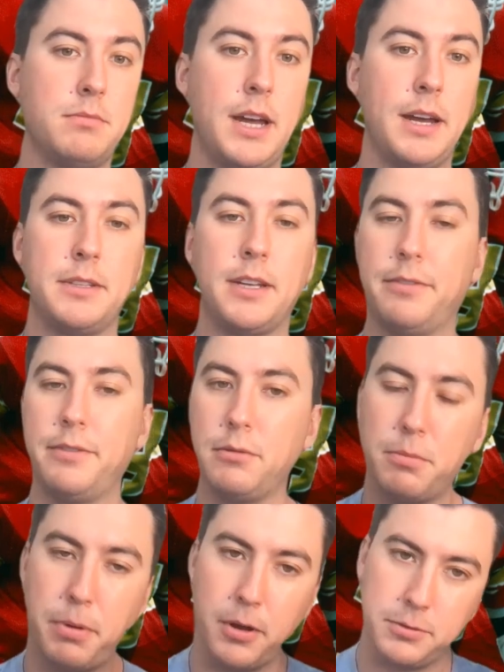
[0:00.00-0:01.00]
I definitely
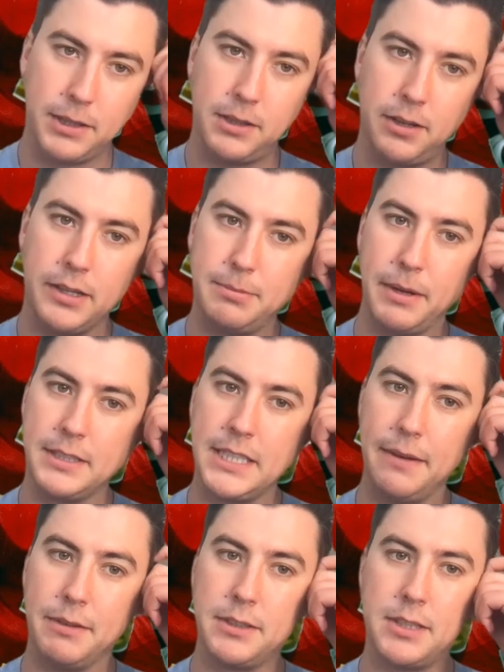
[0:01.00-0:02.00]
will post my thoughts about this
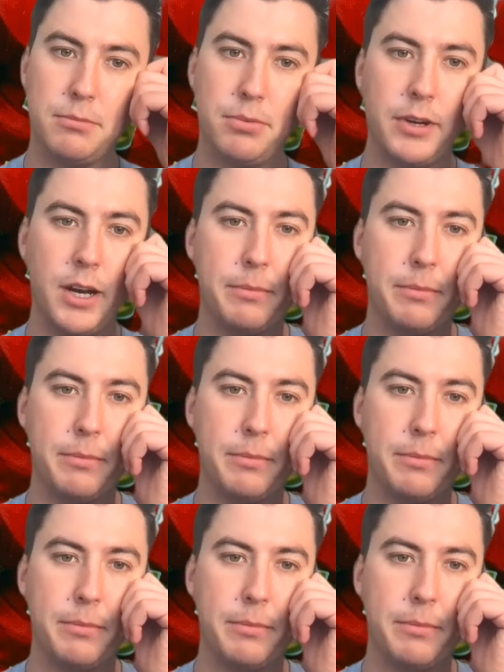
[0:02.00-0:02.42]
game at some point.